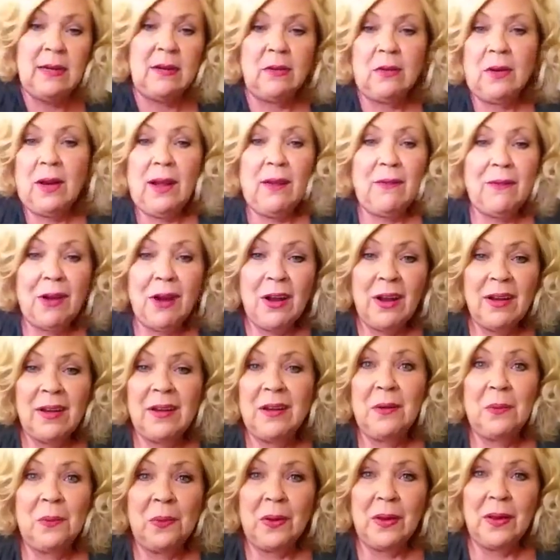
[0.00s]
don't have it on
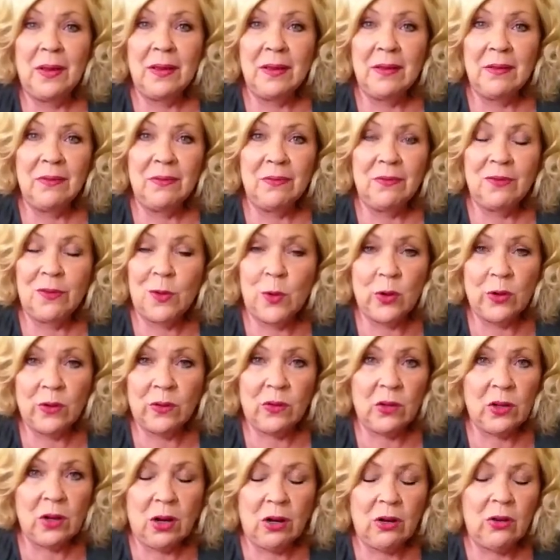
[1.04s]
here what the four
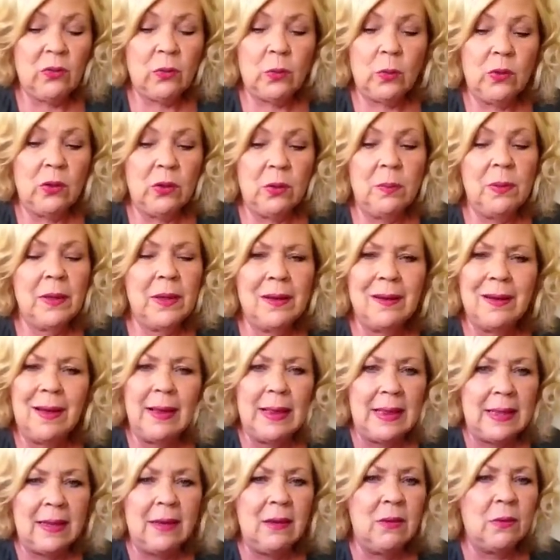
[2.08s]
stars were, but I
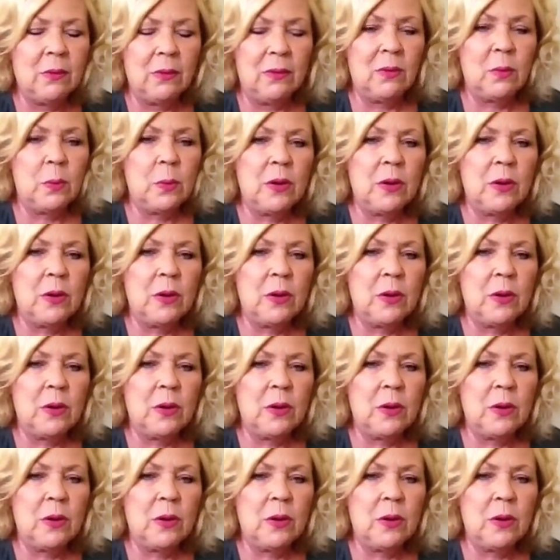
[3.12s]
think it was